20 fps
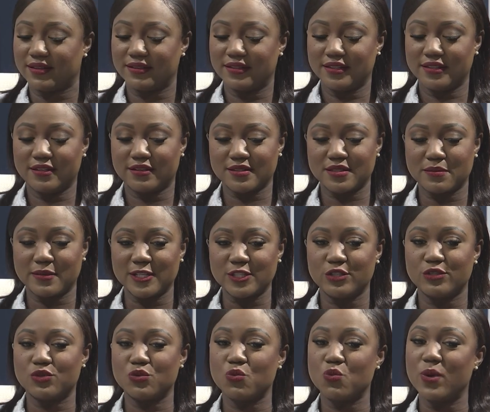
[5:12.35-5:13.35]
uh, Dr.
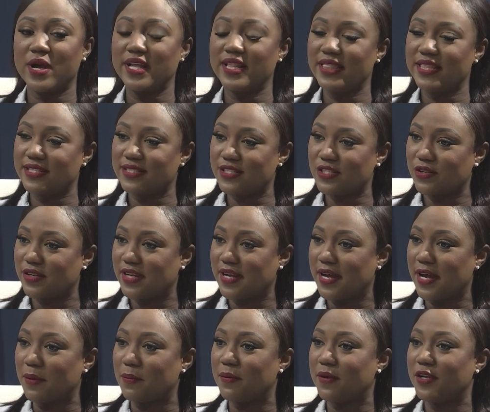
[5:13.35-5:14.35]
Matthews when this is going
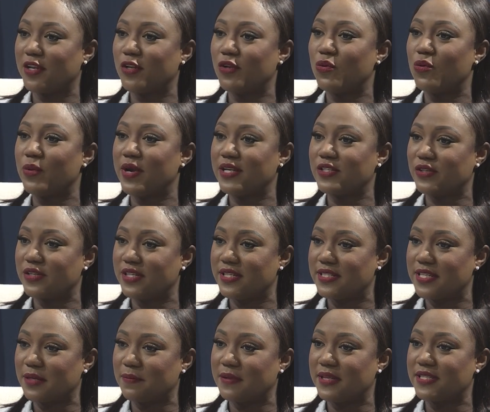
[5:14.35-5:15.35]
to happen, you know, where it's going
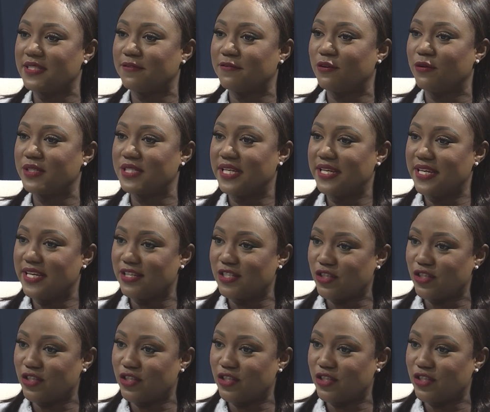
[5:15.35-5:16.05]
to take place, of course.